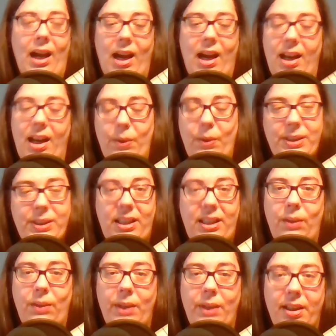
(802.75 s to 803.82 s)
And I will see
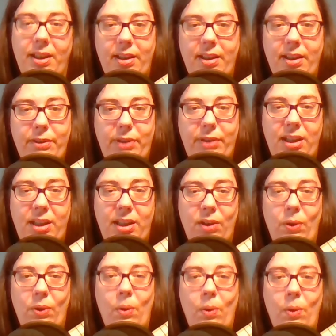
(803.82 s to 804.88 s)
you in another
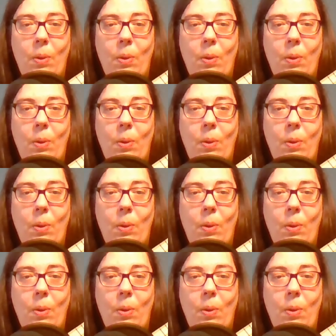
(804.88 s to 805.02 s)
video.